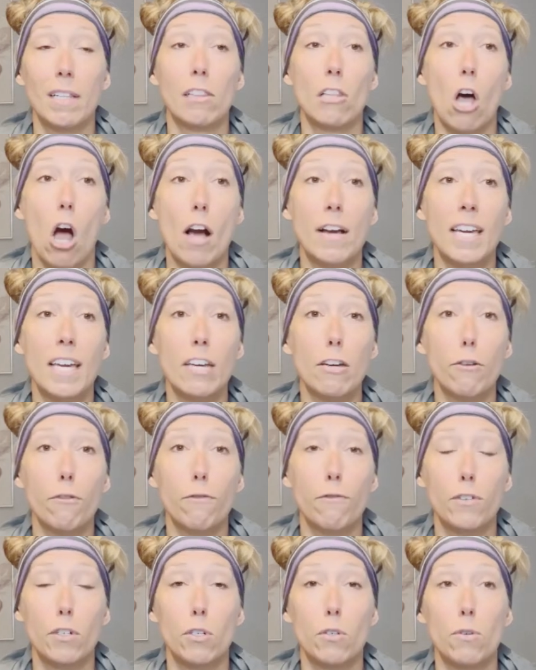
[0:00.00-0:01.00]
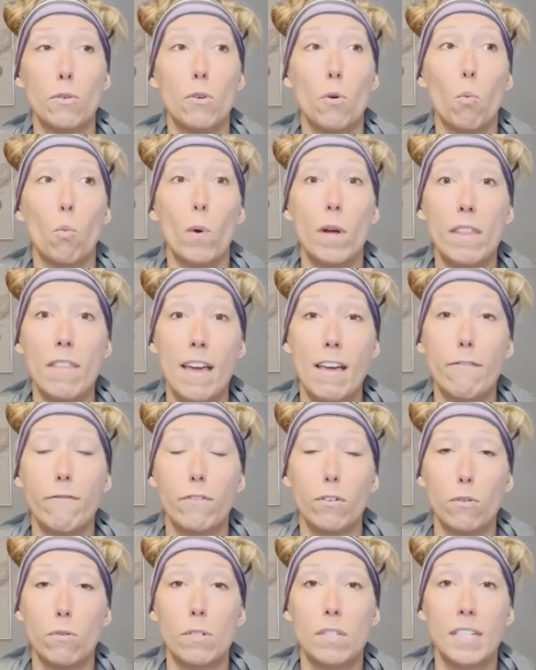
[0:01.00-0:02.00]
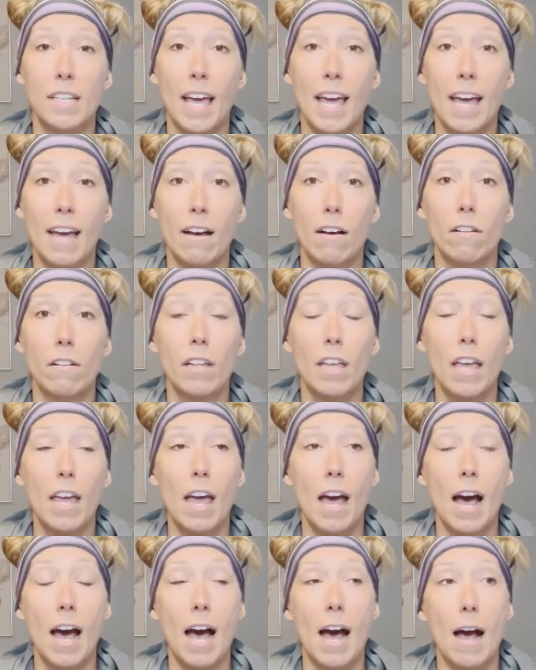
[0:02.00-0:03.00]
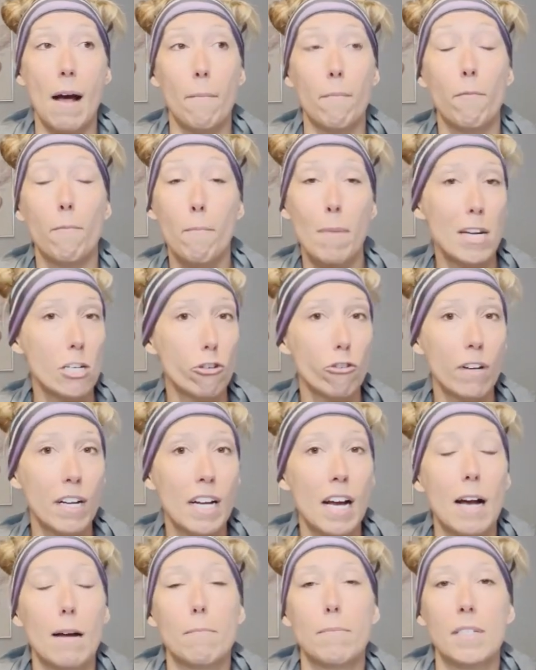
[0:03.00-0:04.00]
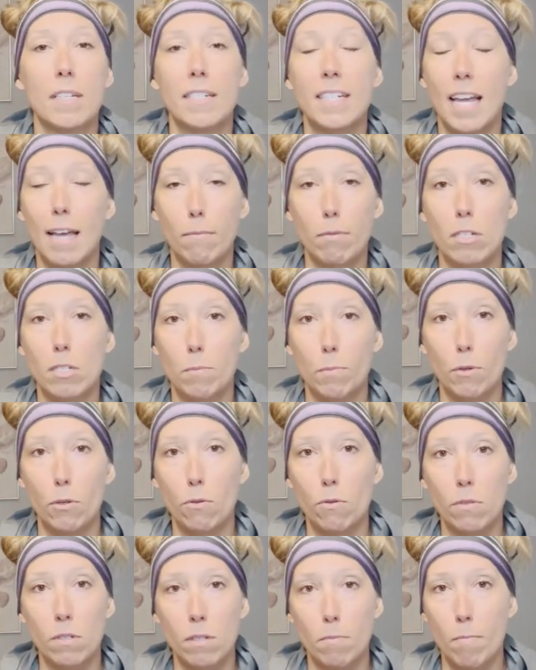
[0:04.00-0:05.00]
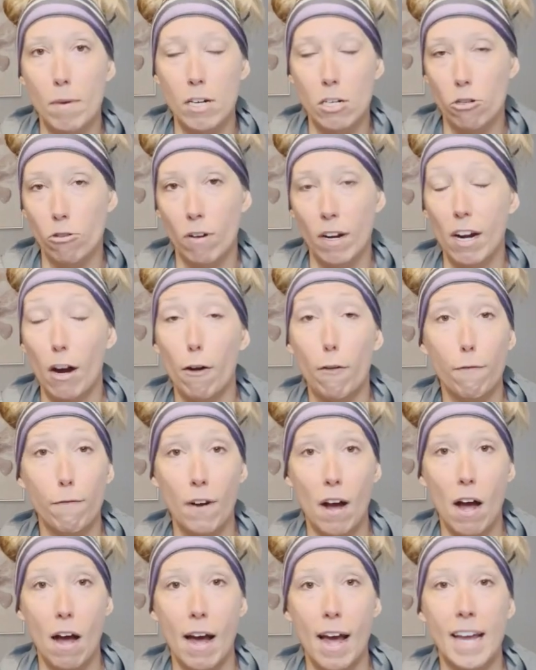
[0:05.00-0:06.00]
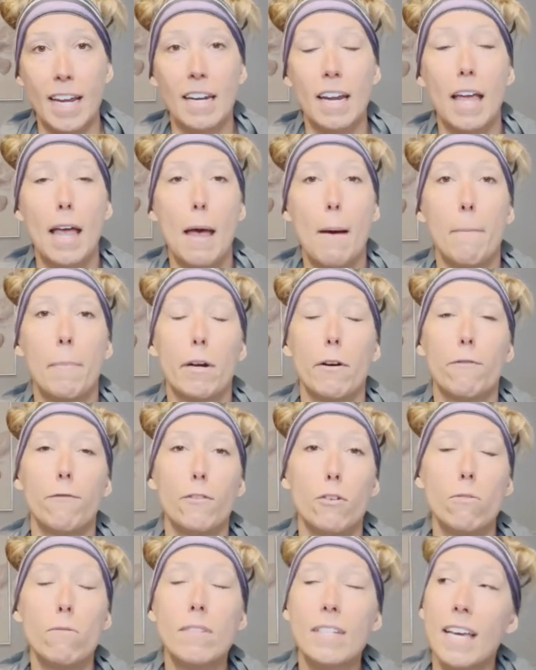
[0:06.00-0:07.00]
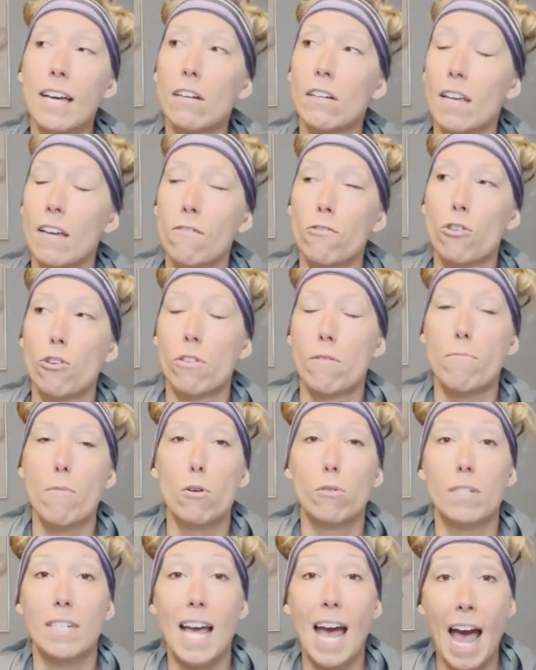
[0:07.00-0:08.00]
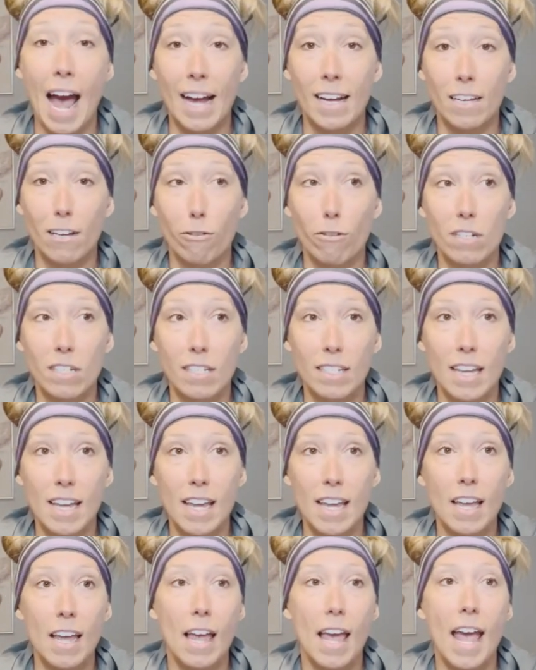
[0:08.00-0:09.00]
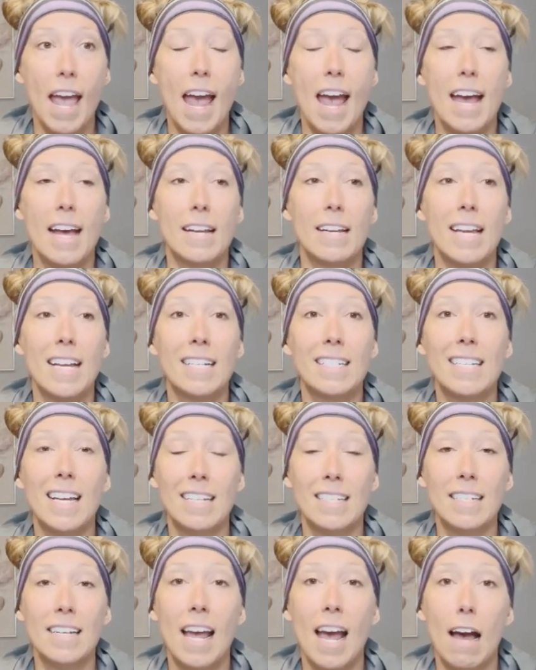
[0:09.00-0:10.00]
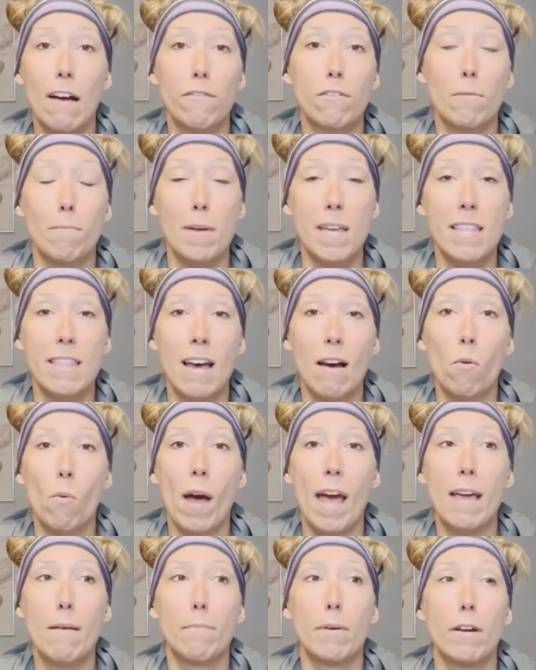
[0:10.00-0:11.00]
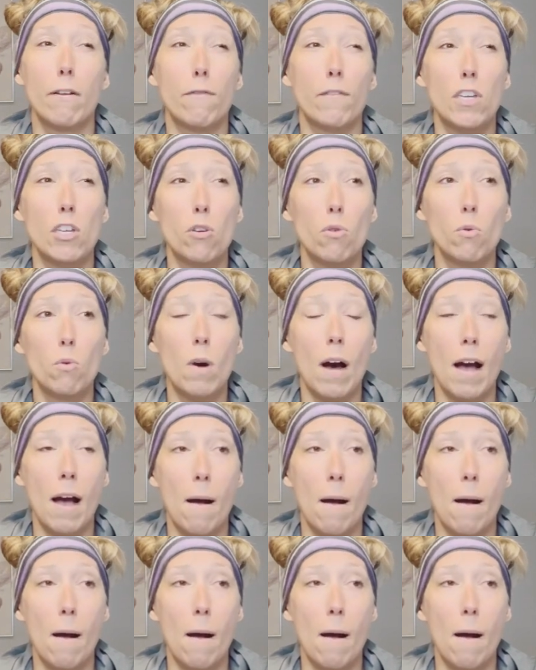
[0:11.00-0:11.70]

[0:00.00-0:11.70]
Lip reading: logging your food with a food scale, measuring cups and tablespoons, measuring are fine, but a food scale gives you the most accuracy, and it doesn't have to be that way, but if you